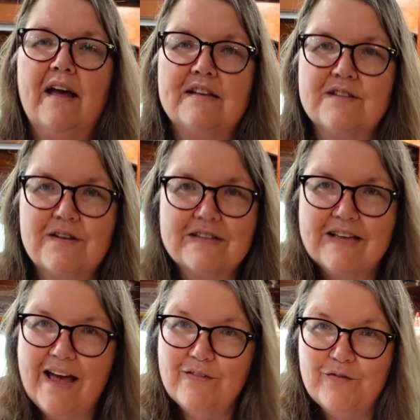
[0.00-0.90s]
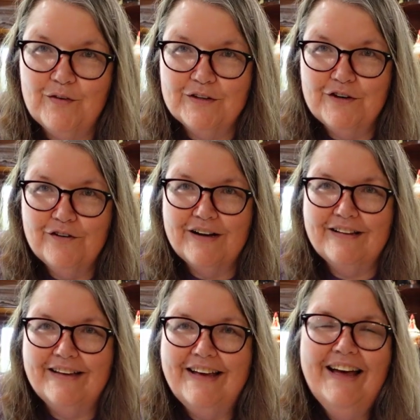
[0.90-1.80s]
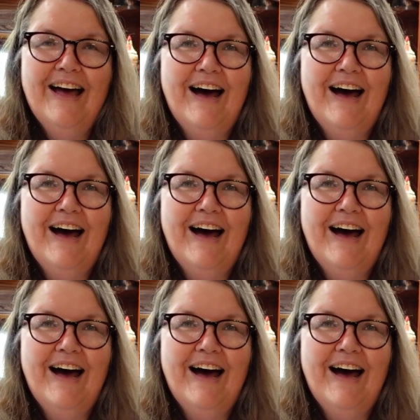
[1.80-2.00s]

as long as I have it folded correctly.